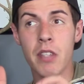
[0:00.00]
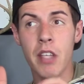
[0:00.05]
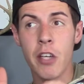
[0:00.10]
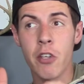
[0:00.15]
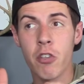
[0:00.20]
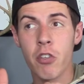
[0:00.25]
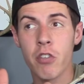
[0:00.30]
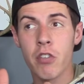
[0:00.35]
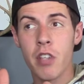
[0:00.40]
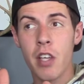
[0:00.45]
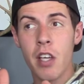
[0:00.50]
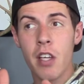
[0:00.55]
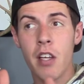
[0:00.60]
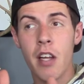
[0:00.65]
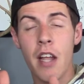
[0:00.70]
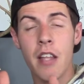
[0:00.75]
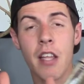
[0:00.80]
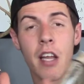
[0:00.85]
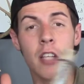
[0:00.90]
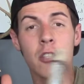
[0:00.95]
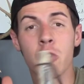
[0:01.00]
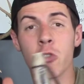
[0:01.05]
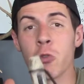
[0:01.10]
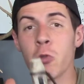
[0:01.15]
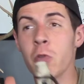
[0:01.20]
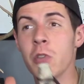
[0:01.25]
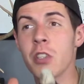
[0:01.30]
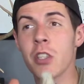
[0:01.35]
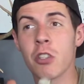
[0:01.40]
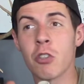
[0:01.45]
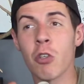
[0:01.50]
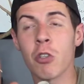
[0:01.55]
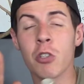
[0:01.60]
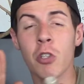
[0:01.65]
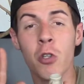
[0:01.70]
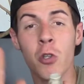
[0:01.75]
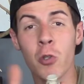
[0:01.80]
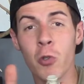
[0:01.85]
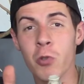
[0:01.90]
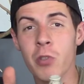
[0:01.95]
it's interested, and then as soon as it
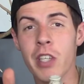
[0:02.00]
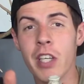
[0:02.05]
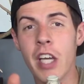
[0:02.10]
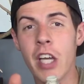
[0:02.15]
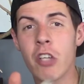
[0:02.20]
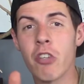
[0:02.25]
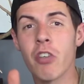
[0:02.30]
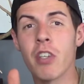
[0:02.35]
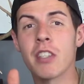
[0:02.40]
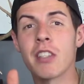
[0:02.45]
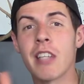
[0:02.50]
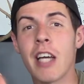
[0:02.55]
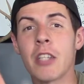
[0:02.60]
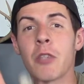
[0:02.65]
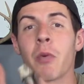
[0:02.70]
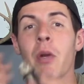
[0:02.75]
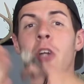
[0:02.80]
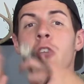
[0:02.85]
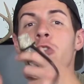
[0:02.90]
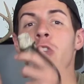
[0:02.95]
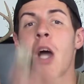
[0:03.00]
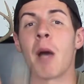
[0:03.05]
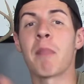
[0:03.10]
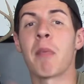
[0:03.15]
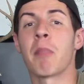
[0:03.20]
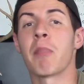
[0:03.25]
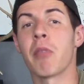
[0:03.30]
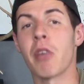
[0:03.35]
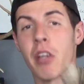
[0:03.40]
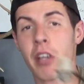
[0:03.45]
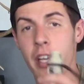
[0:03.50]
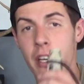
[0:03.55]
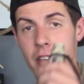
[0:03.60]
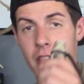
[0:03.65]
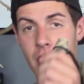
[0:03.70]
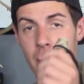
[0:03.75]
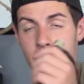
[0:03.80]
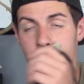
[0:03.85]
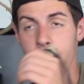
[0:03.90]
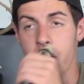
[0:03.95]
starts losing interest, that's when I'll drop a breeding
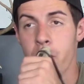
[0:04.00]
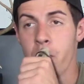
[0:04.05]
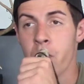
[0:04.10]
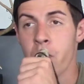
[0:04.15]
grunt.